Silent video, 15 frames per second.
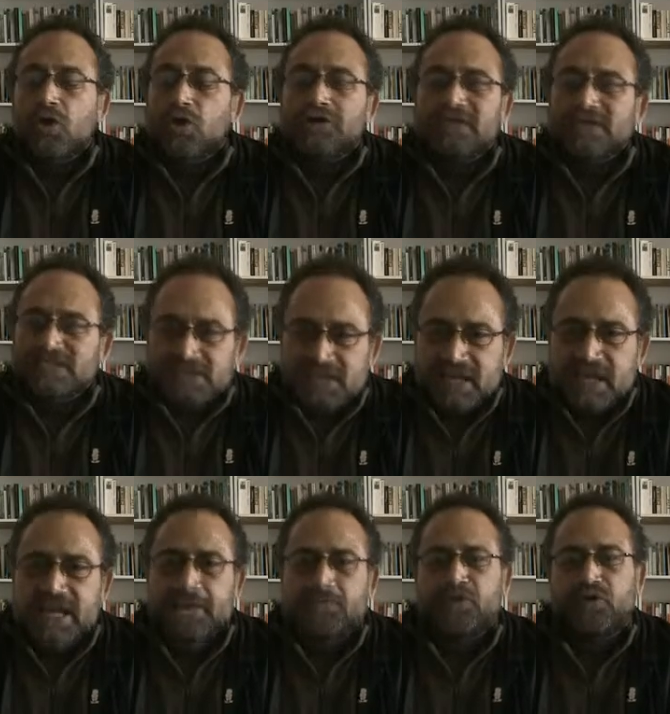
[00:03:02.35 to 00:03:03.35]
Nor does it
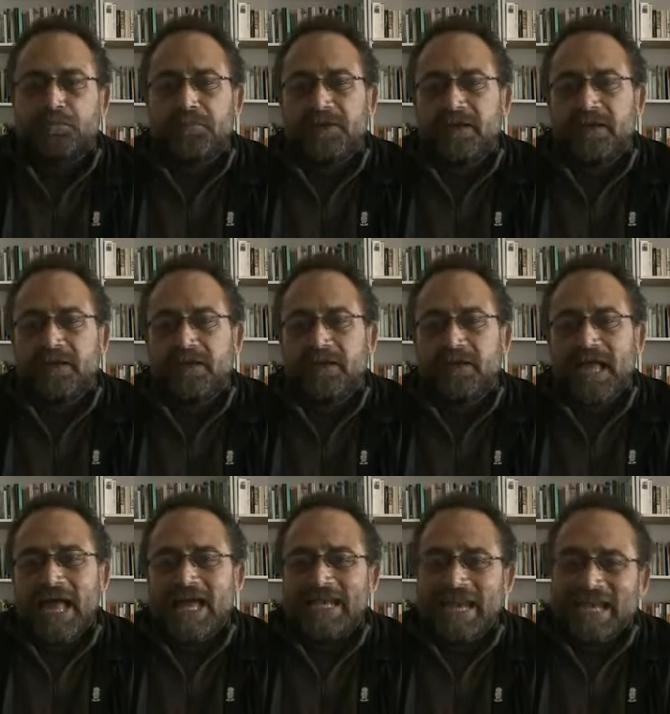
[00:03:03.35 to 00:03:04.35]
claim to be
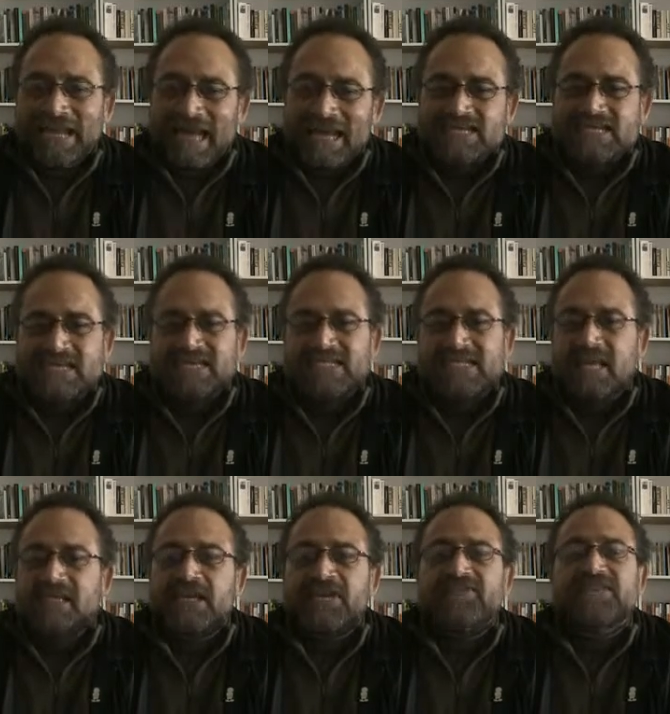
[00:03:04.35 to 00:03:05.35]
an analysis
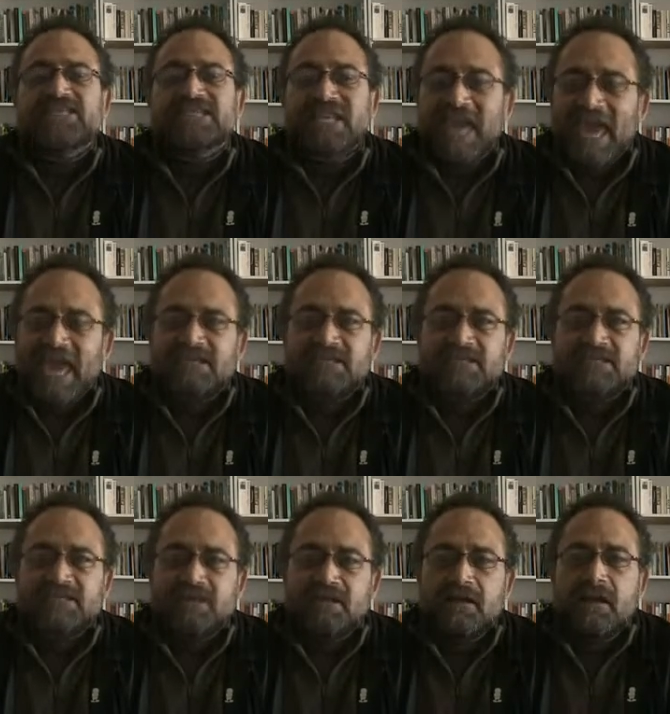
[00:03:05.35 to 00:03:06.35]
that
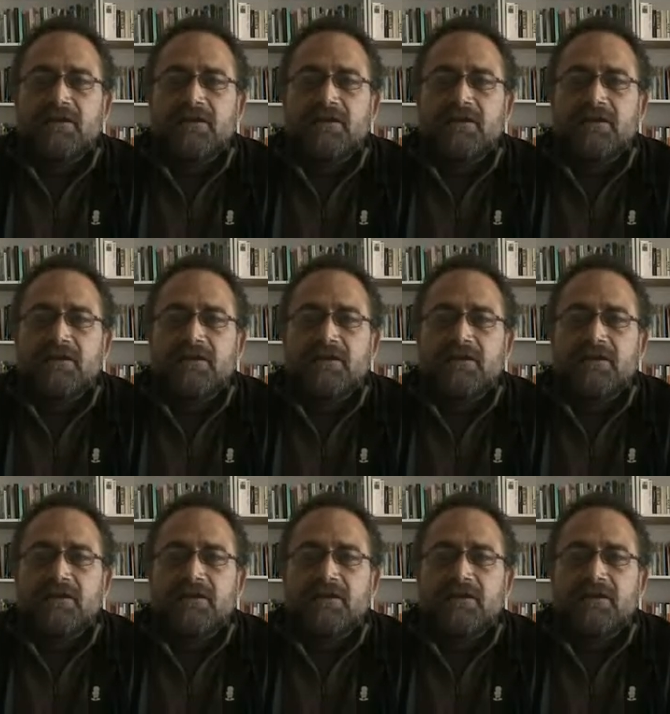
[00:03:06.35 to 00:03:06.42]
investigates